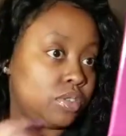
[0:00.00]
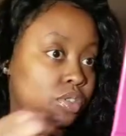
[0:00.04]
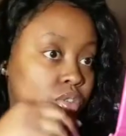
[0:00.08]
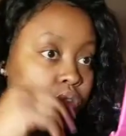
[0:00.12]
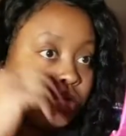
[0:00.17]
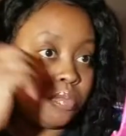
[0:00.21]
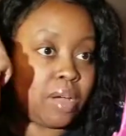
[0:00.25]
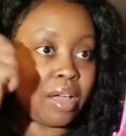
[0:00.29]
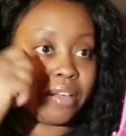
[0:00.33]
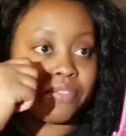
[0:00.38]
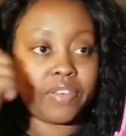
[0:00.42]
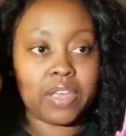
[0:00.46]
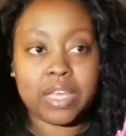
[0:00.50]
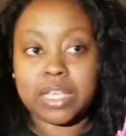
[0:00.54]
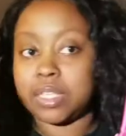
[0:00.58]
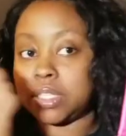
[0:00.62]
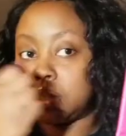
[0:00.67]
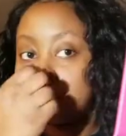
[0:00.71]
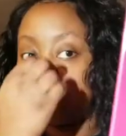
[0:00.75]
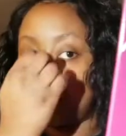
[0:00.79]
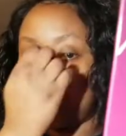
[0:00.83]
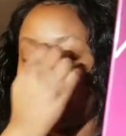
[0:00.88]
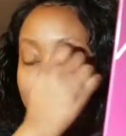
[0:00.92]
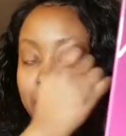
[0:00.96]
do my
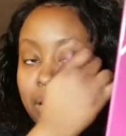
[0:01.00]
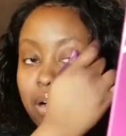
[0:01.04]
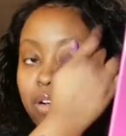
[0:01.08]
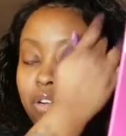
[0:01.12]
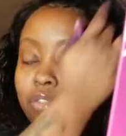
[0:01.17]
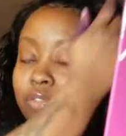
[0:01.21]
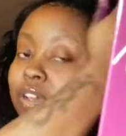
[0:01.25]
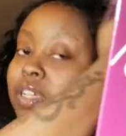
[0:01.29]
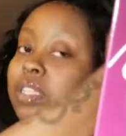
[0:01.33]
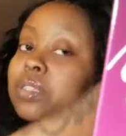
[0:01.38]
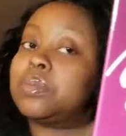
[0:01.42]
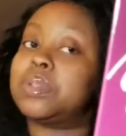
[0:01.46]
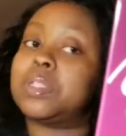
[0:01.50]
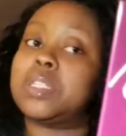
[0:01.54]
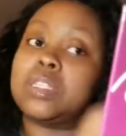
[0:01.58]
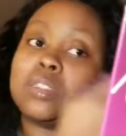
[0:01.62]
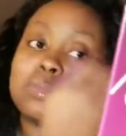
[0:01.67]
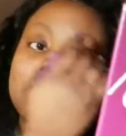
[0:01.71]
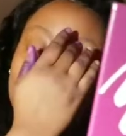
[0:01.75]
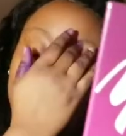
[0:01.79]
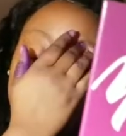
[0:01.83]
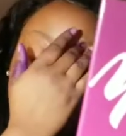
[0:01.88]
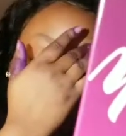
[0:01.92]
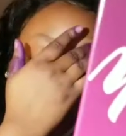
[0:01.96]
face, like my whole face with this
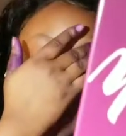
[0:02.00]
mirror,